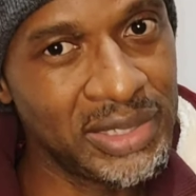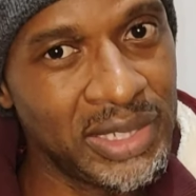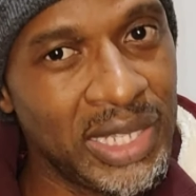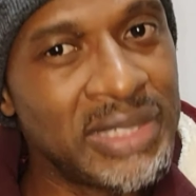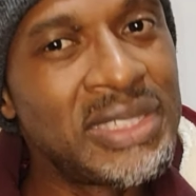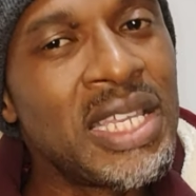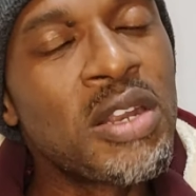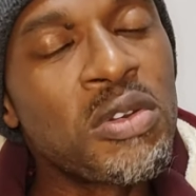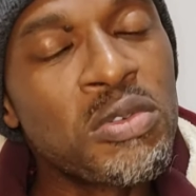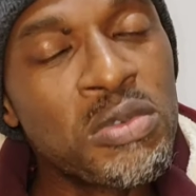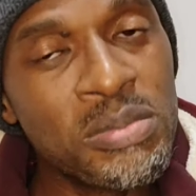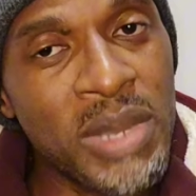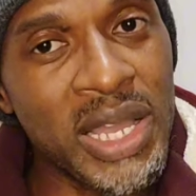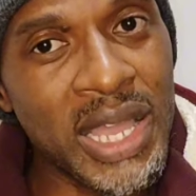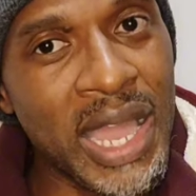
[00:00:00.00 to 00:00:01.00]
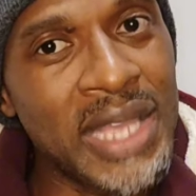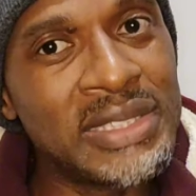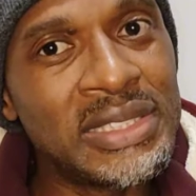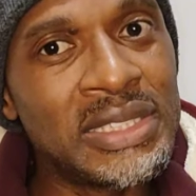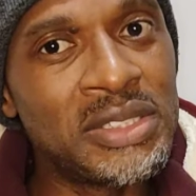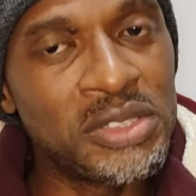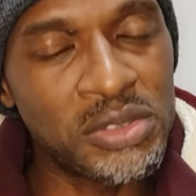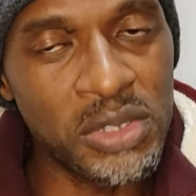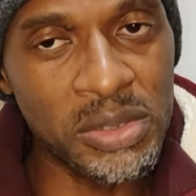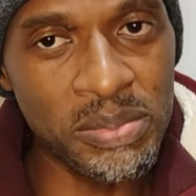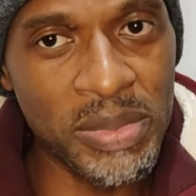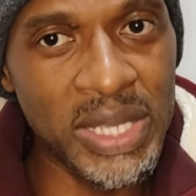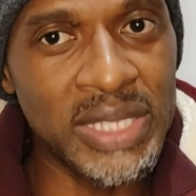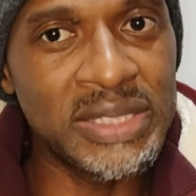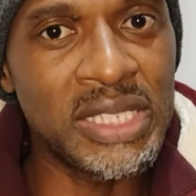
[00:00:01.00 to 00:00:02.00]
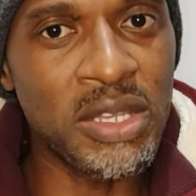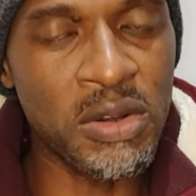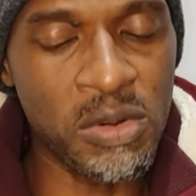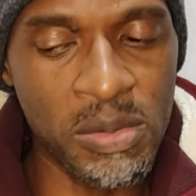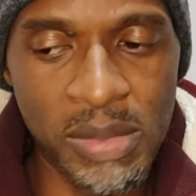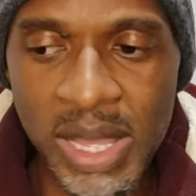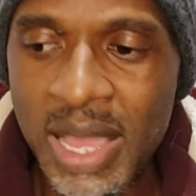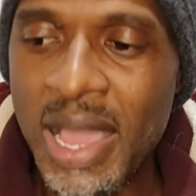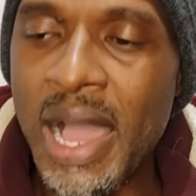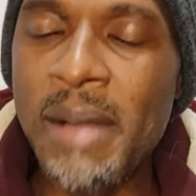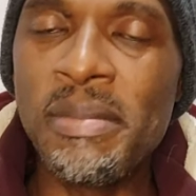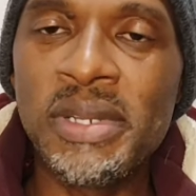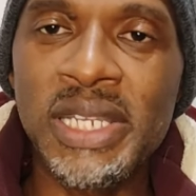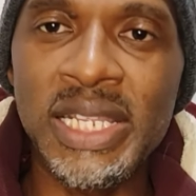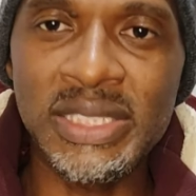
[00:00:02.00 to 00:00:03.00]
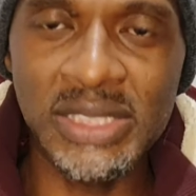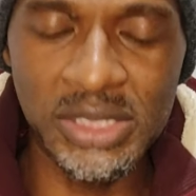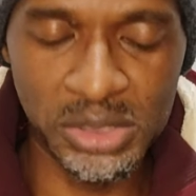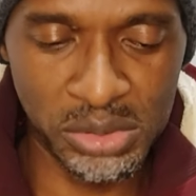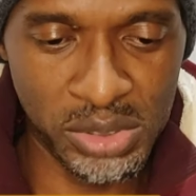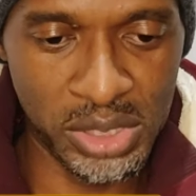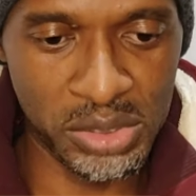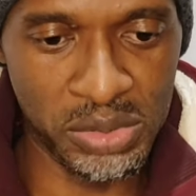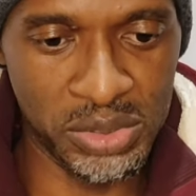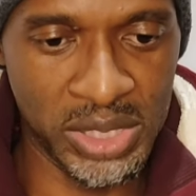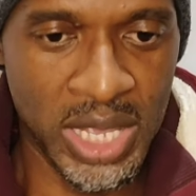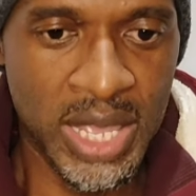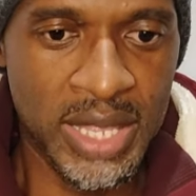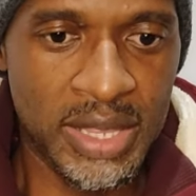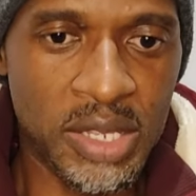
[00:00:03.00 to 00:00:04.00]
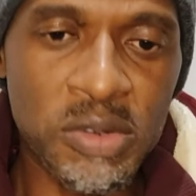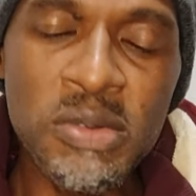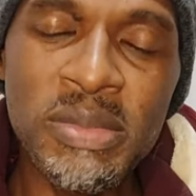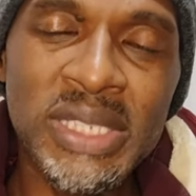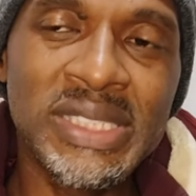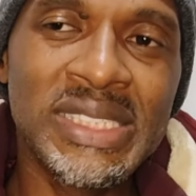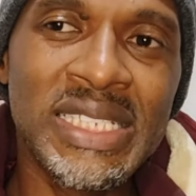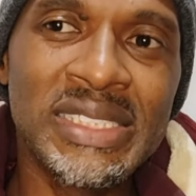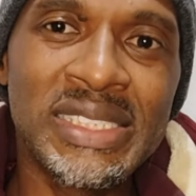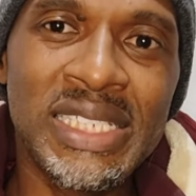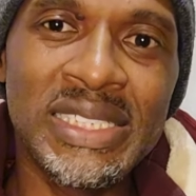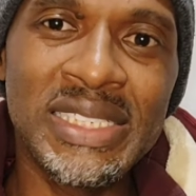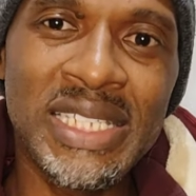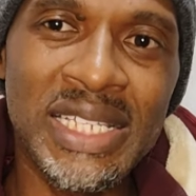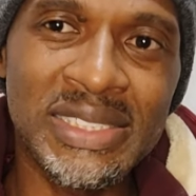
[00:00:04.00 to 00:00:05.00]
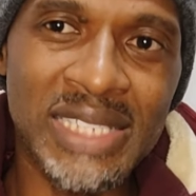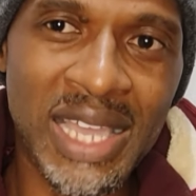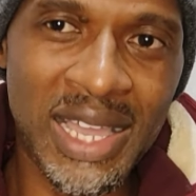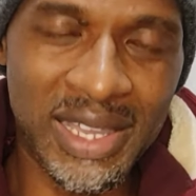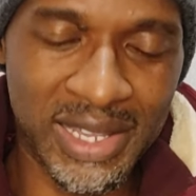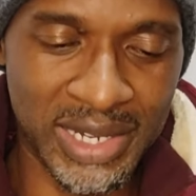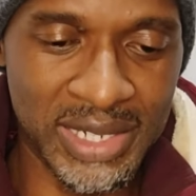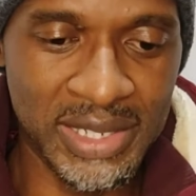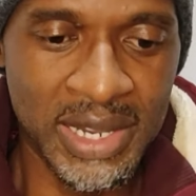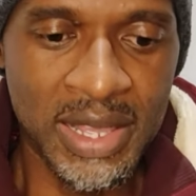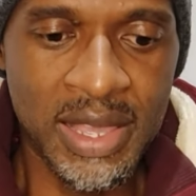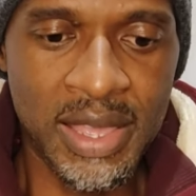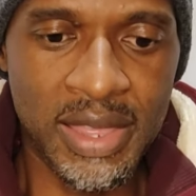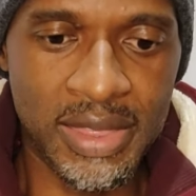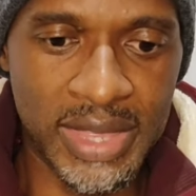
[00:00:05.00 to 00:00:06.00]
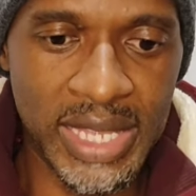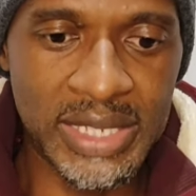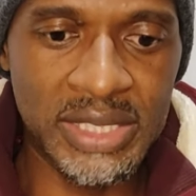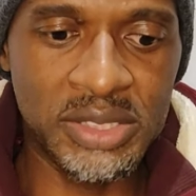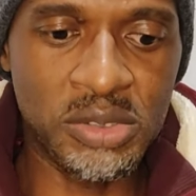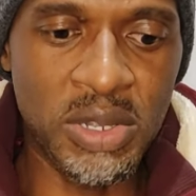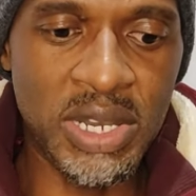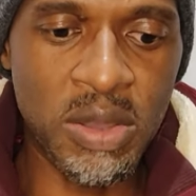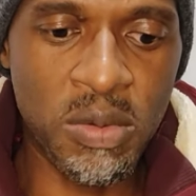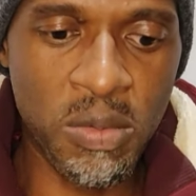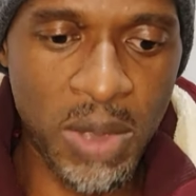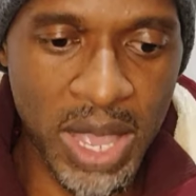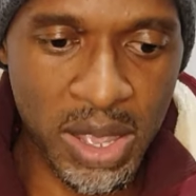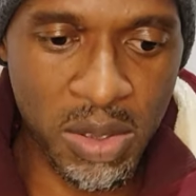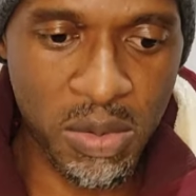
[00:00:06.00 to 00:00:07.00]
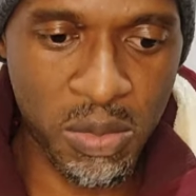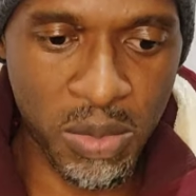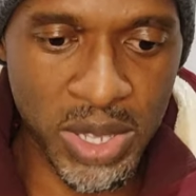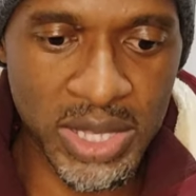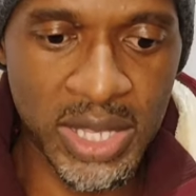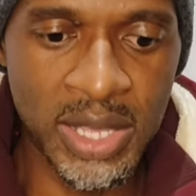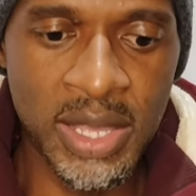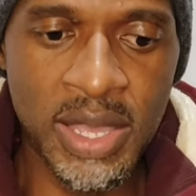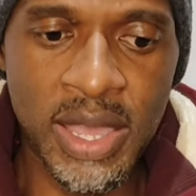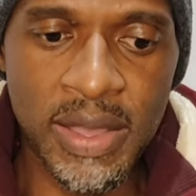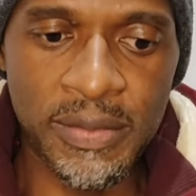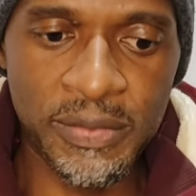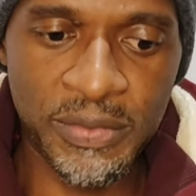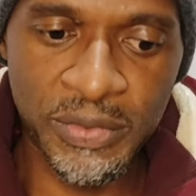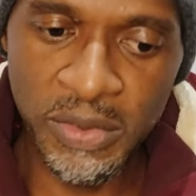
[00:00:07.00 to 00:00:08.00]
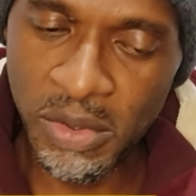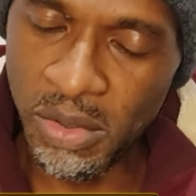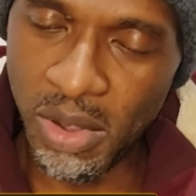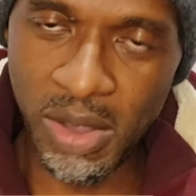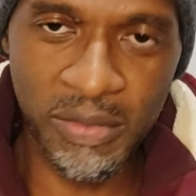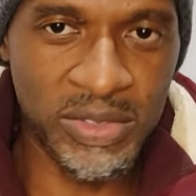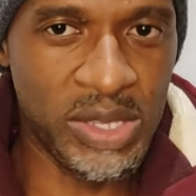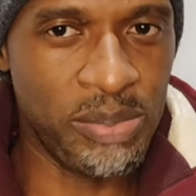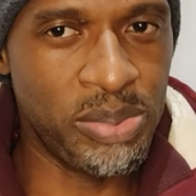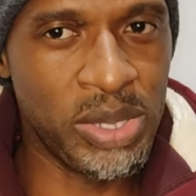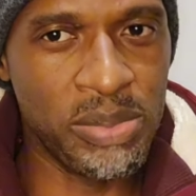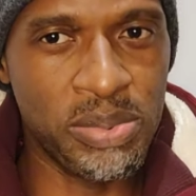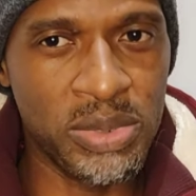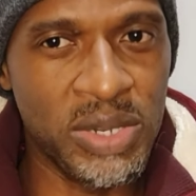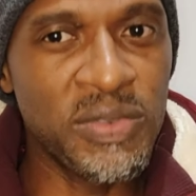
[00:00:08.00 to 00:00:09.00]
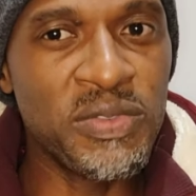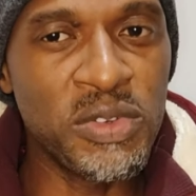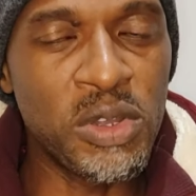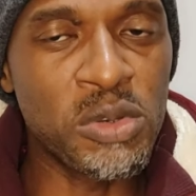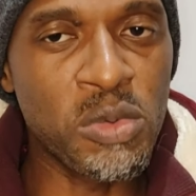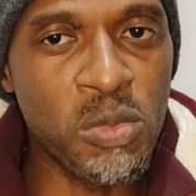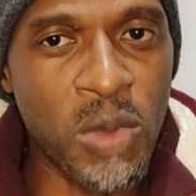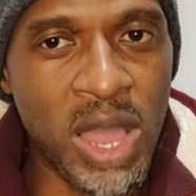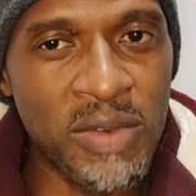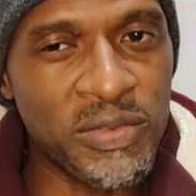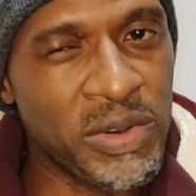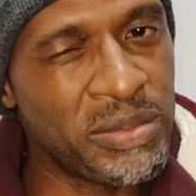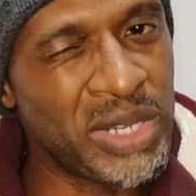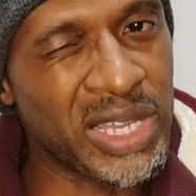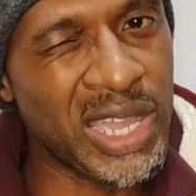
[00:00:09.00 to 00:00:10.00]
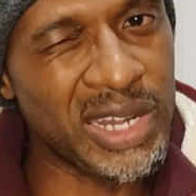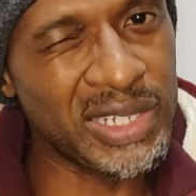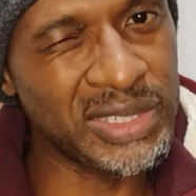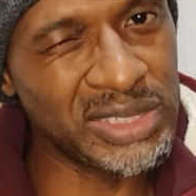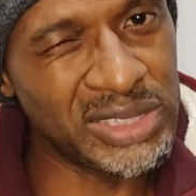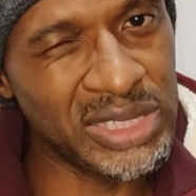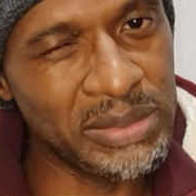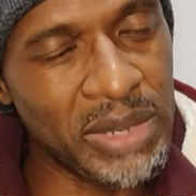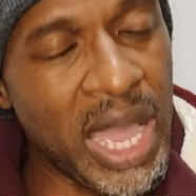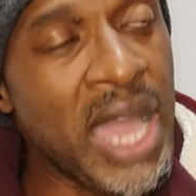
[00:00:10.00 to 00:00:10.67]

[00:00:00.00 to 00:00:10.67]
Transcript: It's a rumor, guys. It's not me. It's a rumor. I'm reacting to the news. The rumor says that he has agreed that he's going to work with few of the people, if not one from the current team.